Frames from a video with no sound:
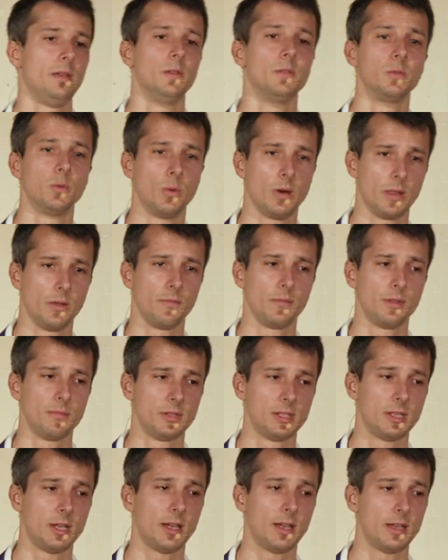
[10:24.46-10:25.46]
If one of
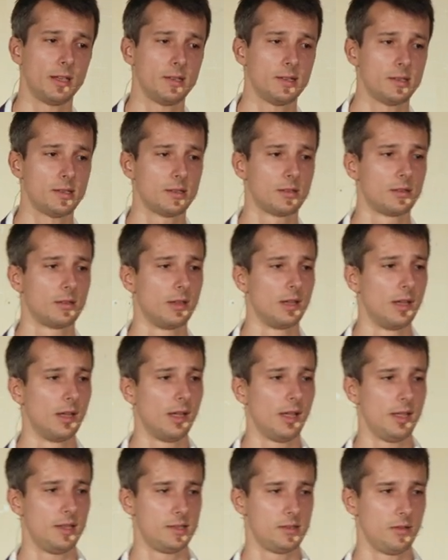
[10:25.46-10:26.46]
them dies,
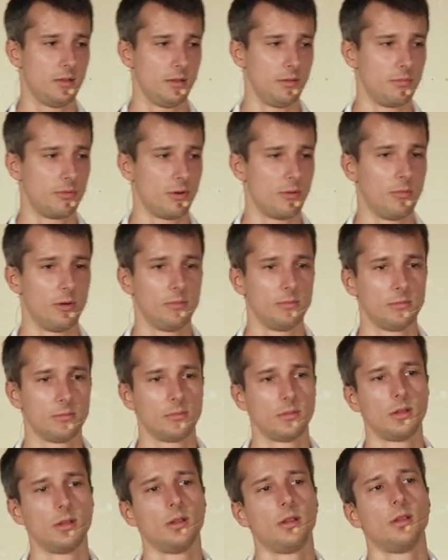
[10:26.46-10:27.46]
it's not a problem.
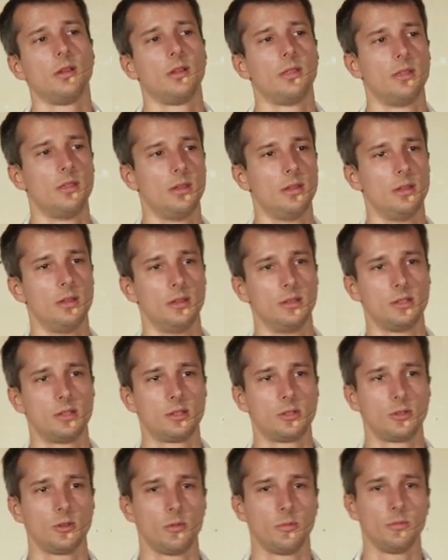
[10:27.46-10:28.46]
The,
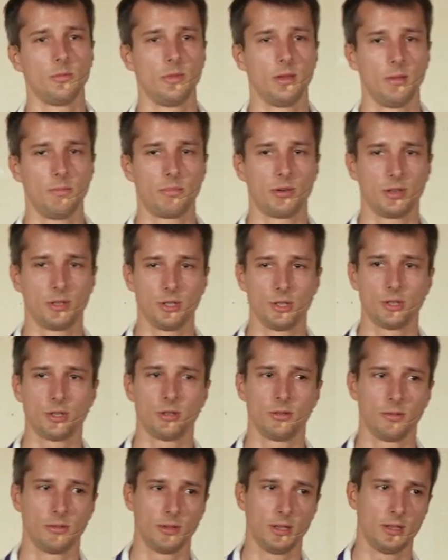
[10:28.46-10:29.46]
top, the
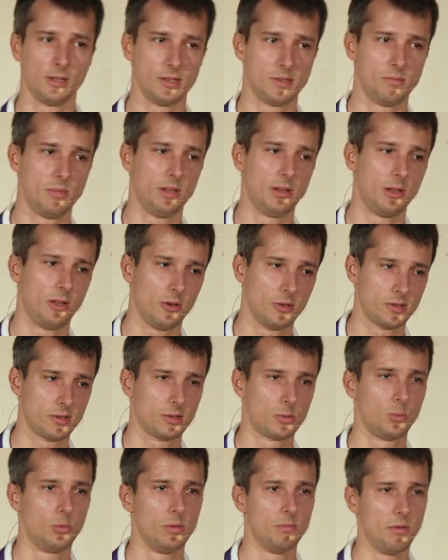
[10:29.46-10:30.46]
partition that has been
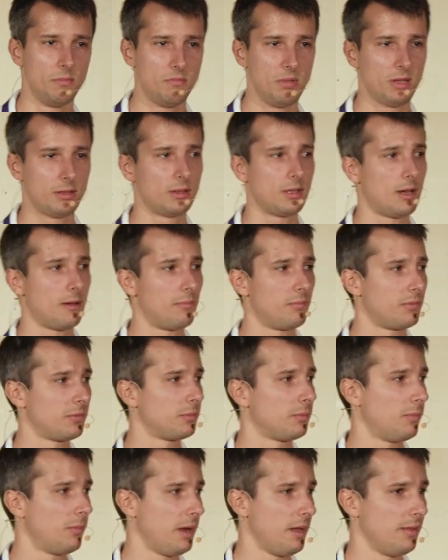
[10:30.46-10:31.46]
lost will be picked up
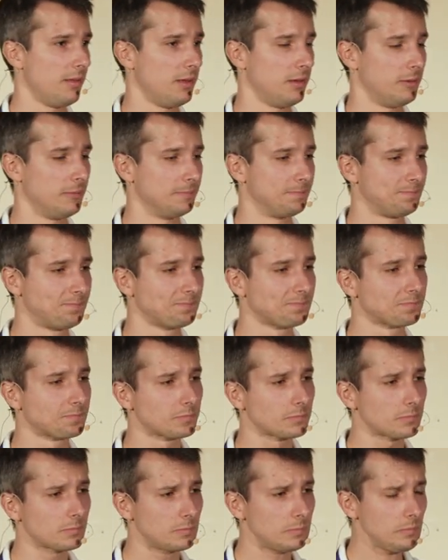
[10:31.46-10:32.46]
by, the,
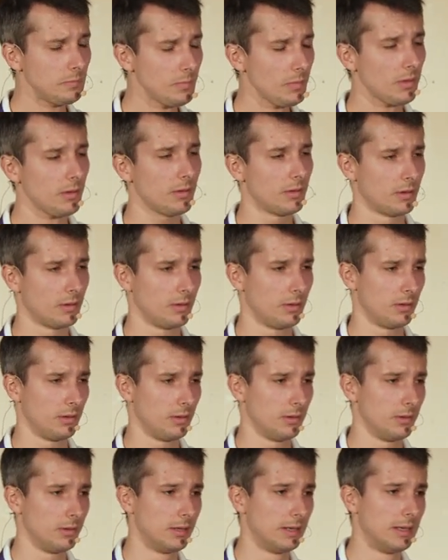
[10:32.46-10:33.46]

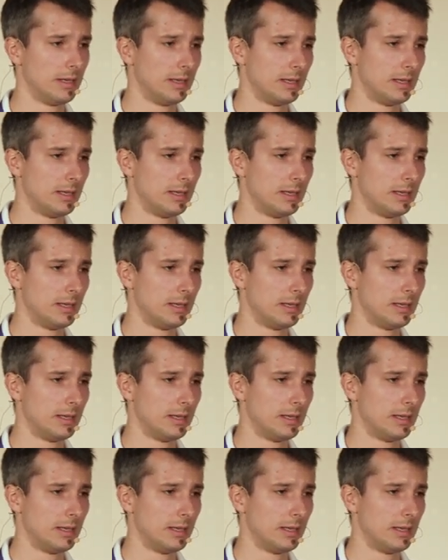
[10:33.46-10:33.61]
uh,